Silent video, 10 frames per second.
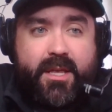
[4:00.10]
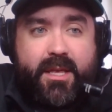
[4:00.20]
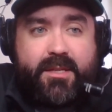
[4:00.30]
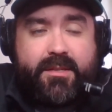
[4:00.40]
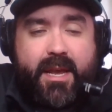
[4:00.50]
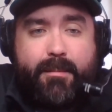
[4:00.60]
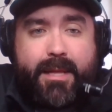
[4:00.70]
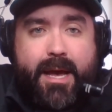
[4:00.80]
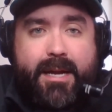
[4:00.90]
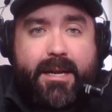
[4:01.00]
the same
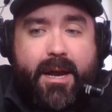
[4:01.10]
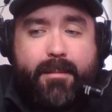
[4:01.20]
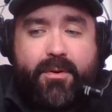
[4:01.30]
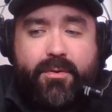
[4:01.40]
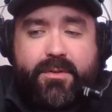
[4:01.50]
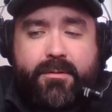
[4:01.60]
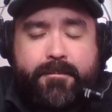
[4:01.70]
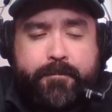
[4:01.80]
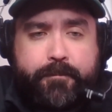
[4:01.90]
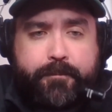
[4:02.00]
line combos
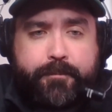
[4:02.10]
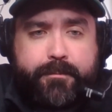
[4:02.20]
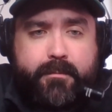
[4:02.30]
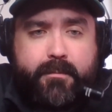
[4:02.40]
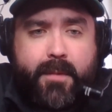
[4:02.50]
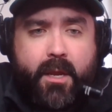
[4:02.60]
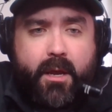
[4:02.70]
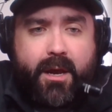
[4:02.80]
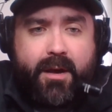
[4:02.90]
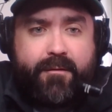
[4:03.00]

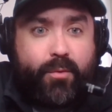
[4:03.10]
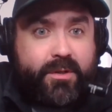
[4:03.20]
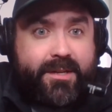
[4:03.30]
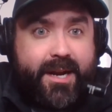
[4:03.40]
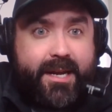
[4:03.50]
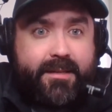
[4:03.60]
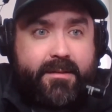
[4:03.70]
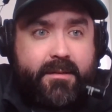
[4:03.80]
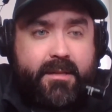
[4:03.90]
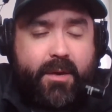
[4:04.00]
uh, for
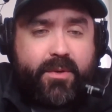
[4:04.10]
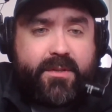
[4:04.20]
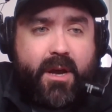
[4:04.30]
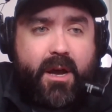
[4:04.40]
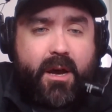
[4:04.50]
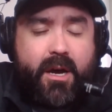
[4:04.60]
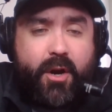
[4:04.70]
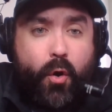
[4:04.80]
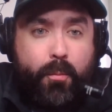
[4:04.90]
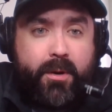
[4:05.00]
tonight that we saw on
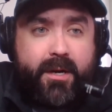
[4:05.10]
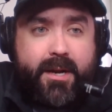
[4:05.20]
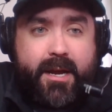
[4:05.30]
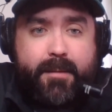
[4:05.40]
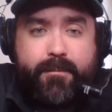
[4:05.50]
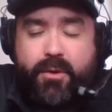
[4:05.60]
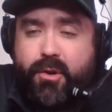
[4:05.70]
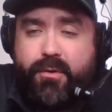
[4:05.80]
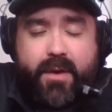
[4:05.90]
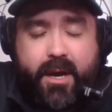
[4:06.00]
opening night. You
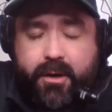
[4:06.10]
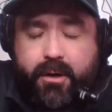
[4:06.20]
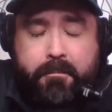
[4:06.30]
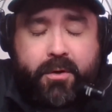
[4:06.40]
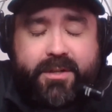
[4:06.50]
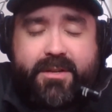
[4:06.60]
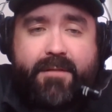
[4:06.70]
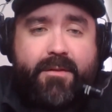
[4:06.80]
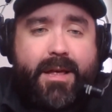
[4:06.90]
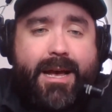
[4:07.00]
know, you got your
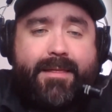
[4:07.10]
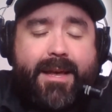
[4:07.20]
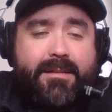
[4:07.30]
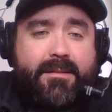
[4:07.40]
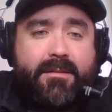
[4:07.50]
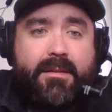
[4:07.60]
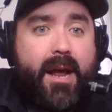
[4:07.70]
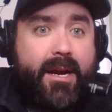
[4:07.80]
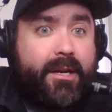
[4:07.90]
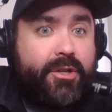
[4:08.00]
Kaprizov line. That's
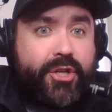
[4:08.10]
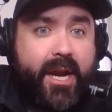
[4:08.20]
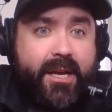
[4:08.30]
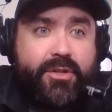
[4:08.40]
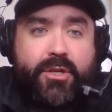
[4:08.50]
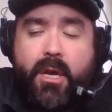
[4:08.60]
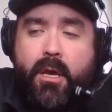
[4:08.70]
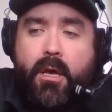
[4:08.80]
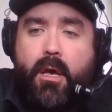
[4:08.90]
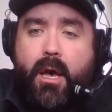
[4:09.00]
not going to change.
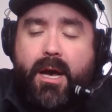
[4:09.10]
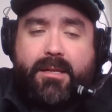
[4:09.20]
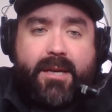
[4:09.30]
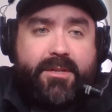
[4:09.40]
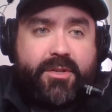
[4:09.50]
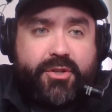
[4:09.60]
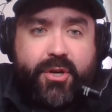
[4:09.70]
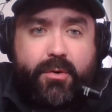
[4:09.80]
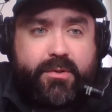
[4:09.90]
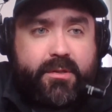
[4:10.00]
Uh, Tyson
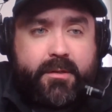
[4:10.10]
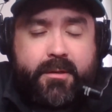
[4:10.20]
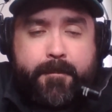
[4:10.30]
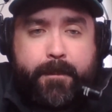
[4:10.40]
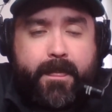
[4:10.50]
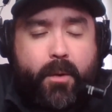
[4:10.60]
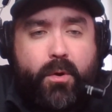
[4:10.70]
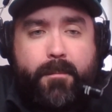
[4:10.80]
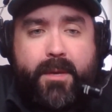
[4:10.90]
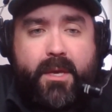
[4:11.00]
Jost
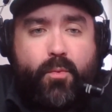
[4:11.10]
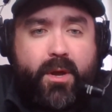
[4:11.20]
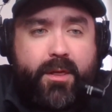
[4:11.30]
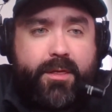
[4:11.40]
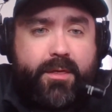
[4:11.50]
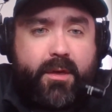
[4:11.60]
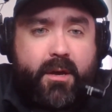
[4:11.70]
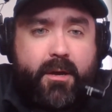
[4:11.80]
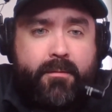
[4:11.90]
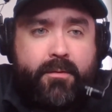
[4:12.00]
will be with
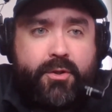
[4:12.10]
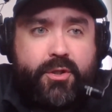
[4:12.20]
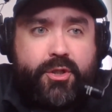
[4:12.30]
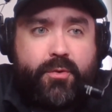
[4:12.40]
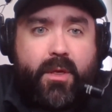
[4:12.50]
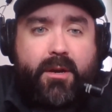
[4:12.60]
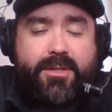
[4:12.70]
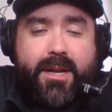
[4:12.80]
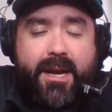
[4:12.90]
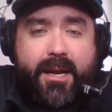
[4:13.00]
uh, Joel
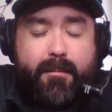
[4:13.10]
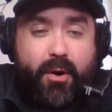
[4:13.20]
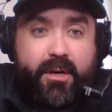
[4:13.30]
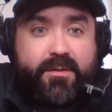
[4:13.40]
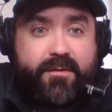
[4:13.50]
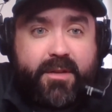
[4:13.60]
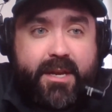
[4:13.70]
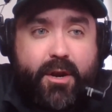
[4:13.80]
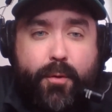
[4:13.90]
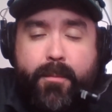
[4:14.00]
Eriksson Ek and Marcus
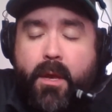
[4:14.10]
Foligno.